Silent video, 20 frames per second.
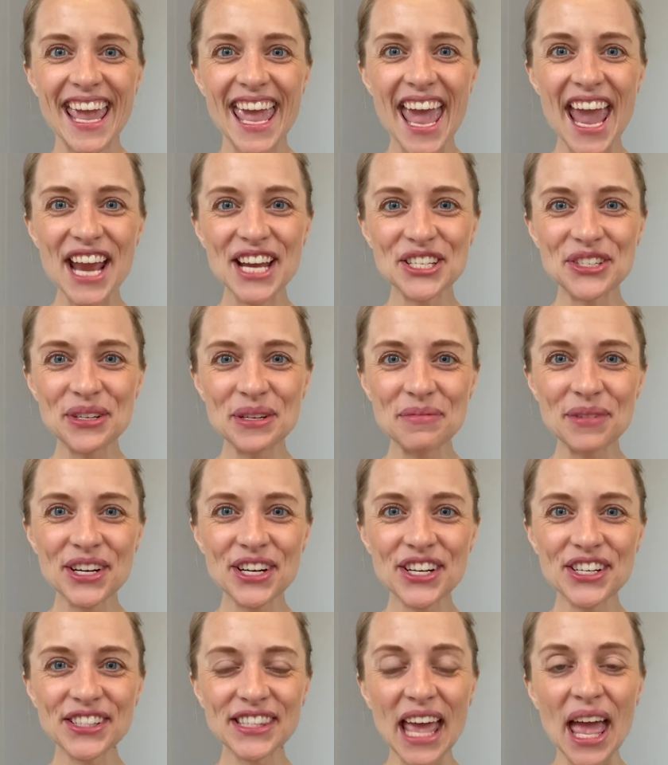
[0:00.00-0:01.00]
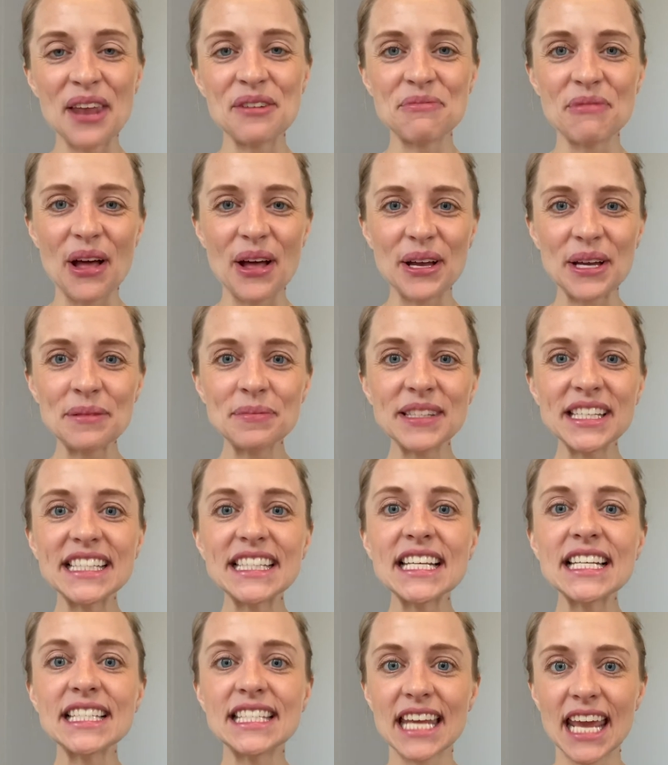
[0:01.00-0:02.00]
Hey dreamers, and welcome to
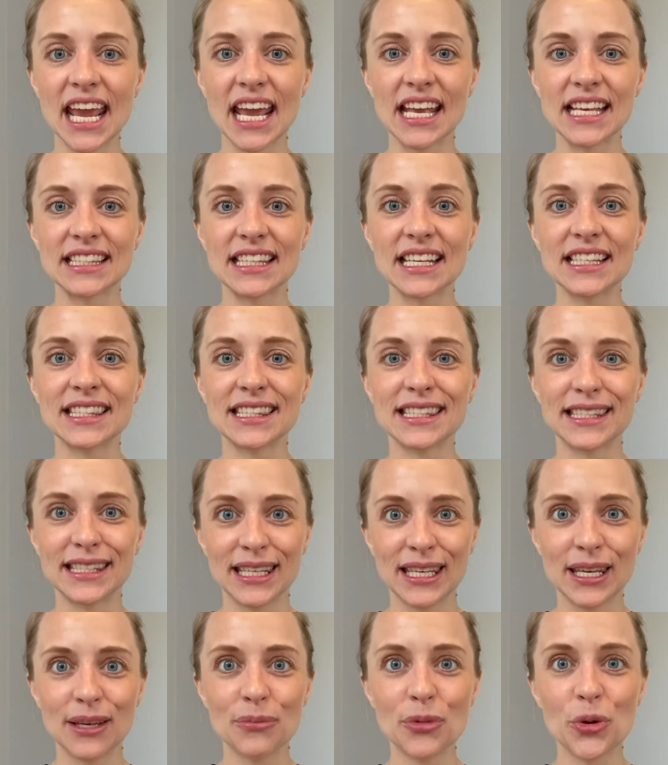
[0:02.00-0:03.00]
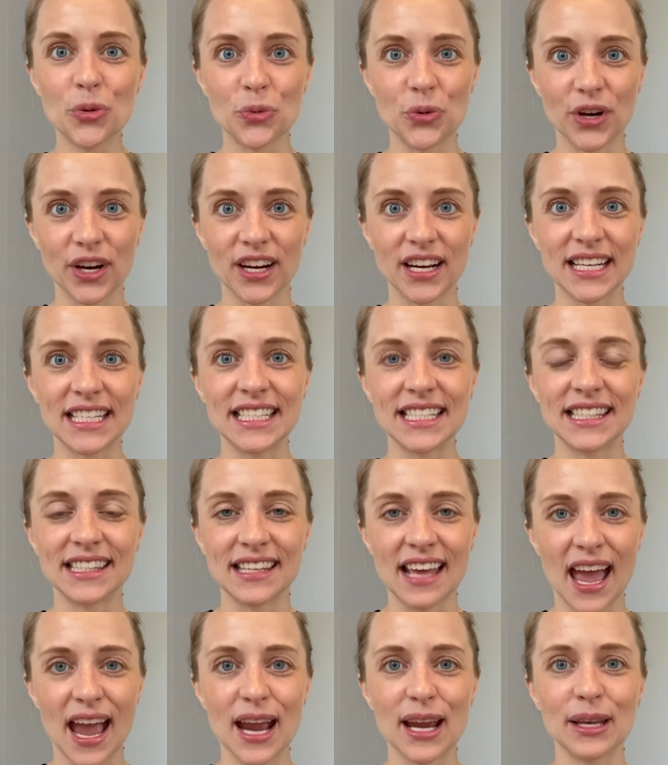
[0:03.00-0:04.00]
today's STEAMwork
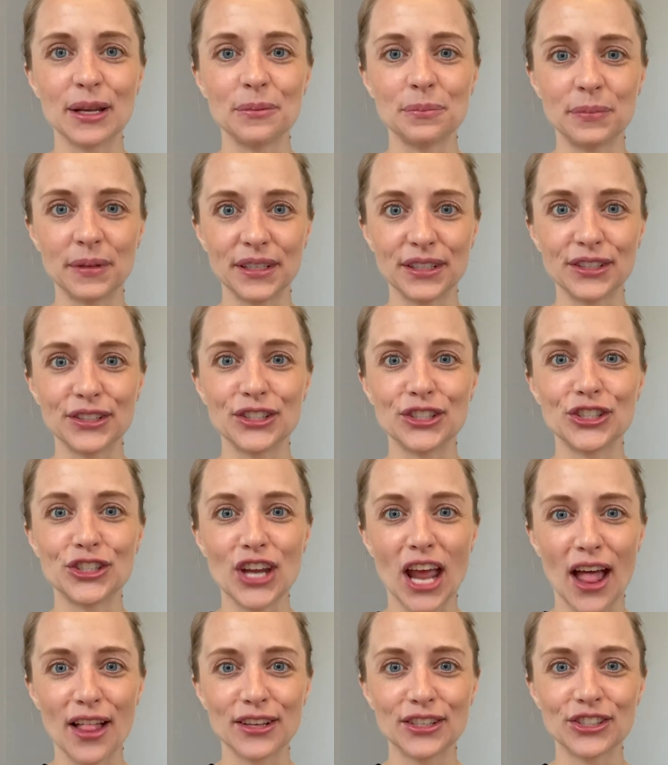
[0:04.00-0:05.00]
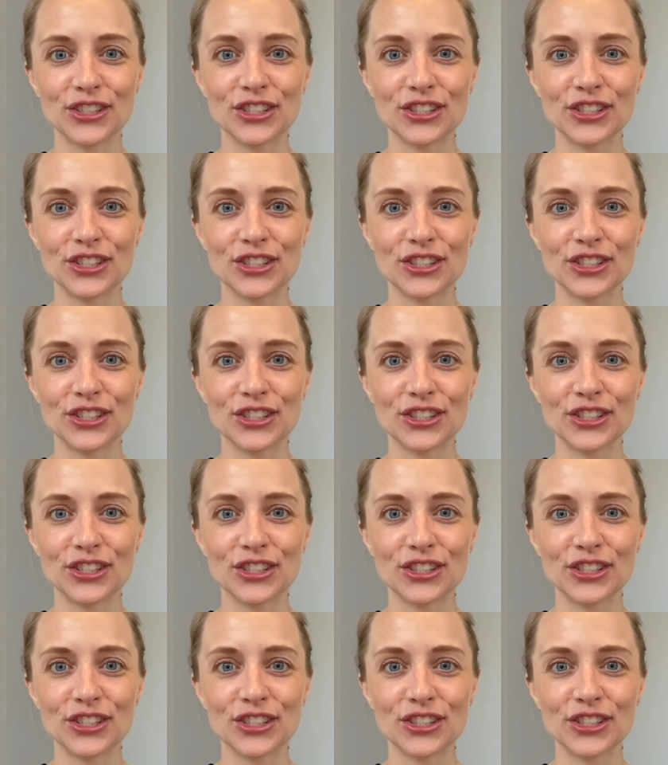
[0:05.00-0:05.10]
Design Build Challenge.